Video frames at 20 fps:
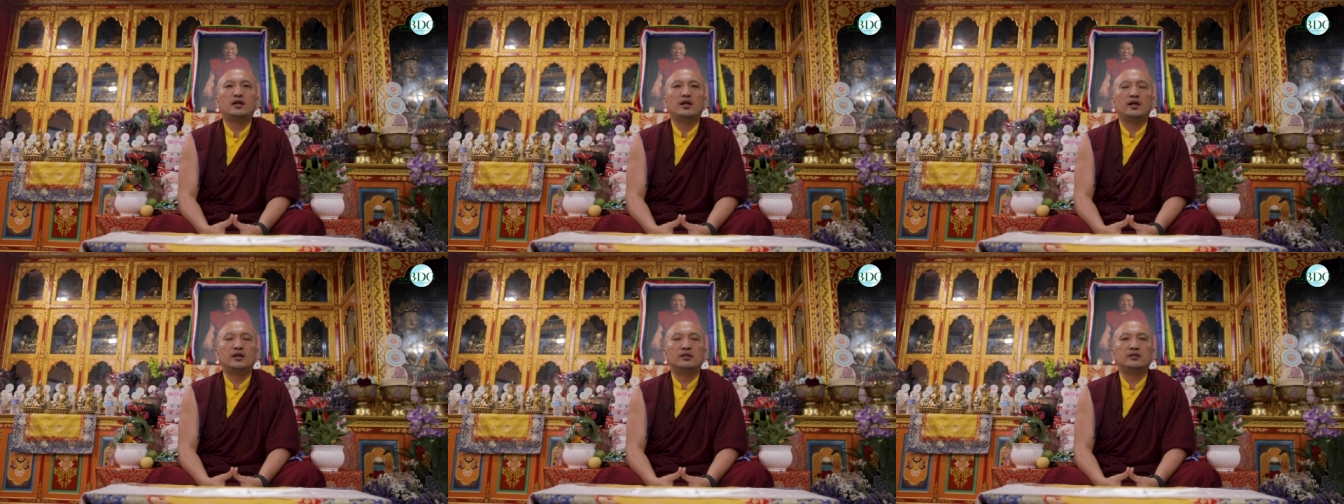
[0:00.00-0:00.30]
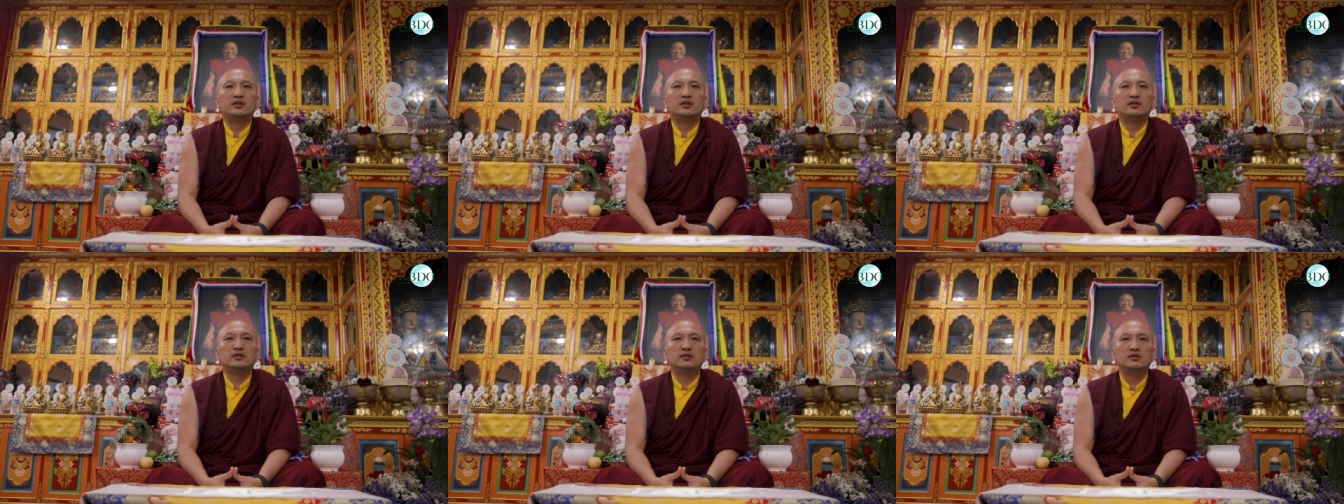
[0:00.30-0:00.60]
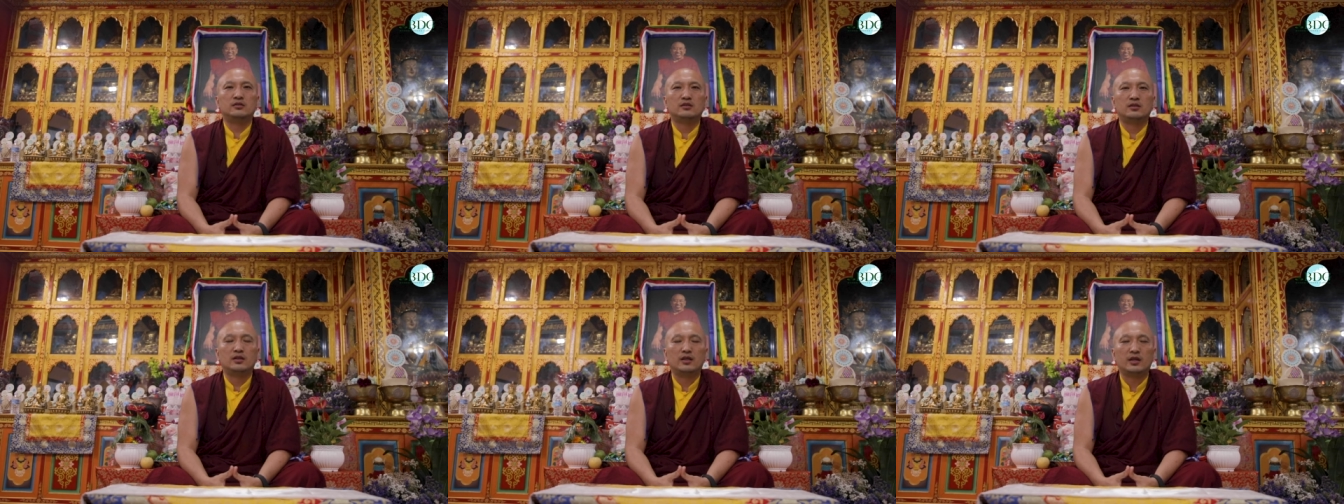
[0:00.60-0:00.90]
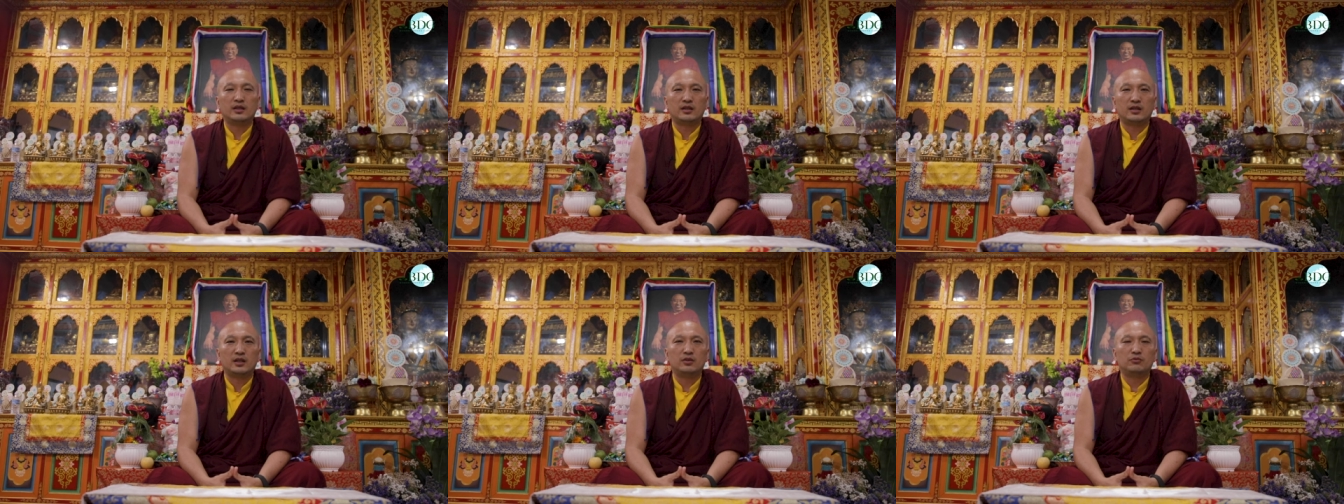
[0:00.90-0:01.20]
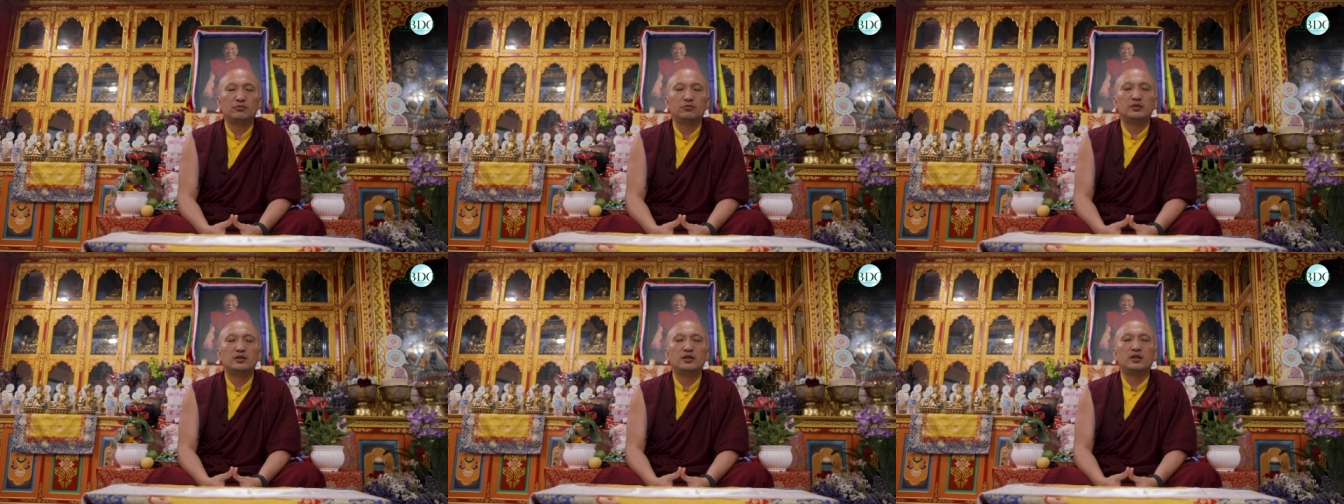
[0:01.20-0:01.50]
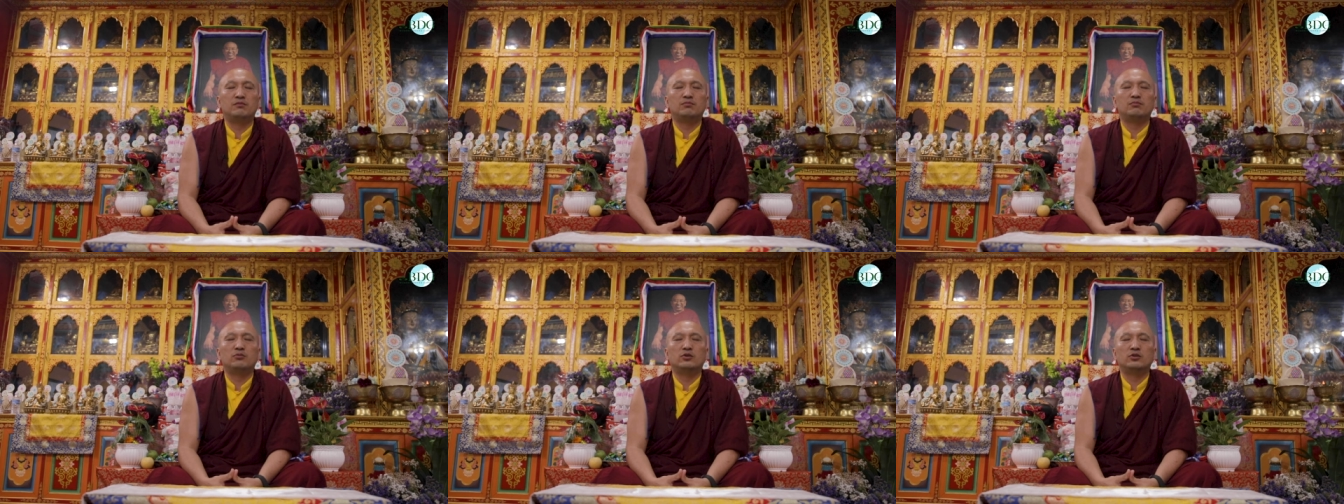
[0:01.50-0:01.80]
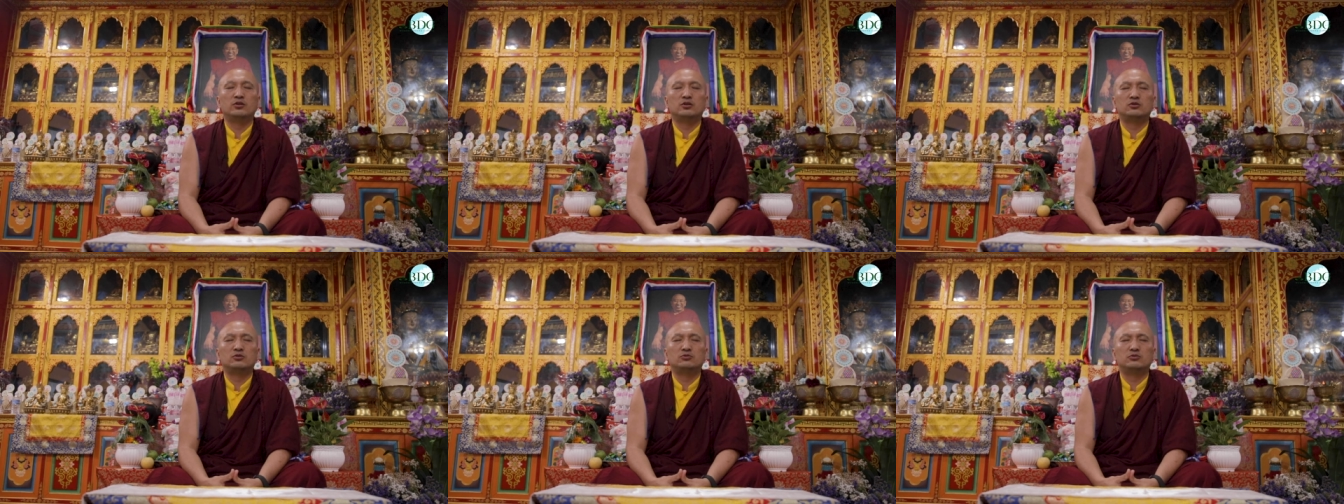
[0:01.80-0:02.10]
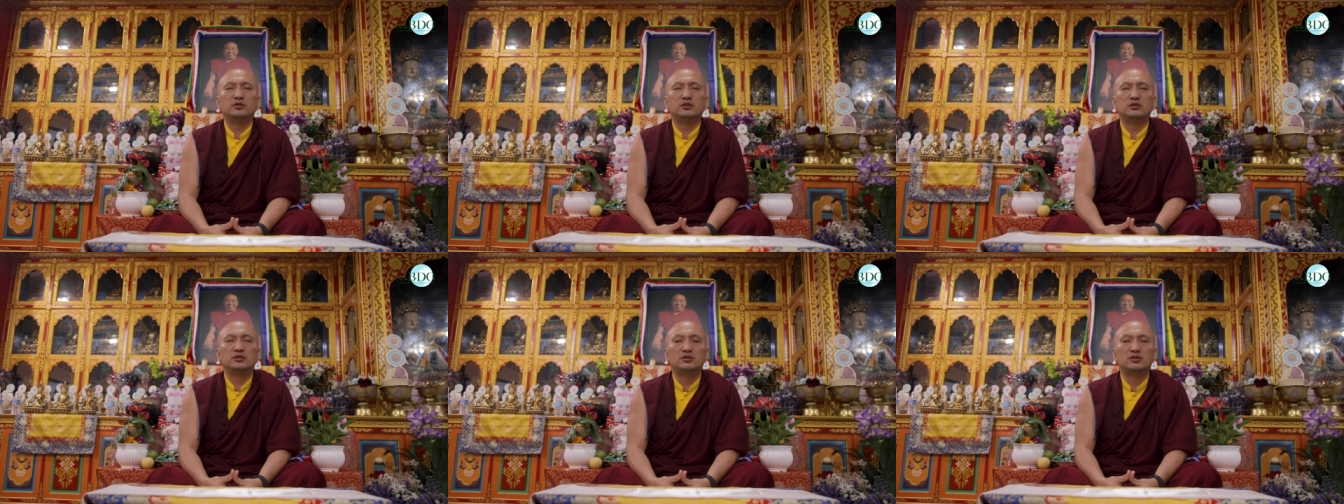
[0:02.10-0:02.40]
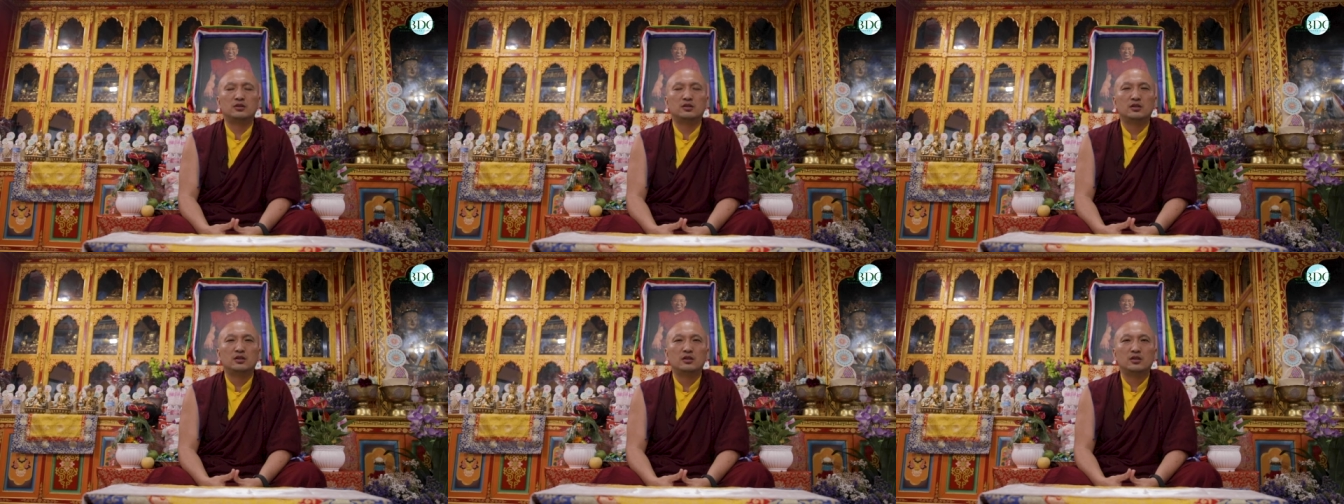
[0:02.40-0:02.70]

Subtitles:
And then again we have monasteries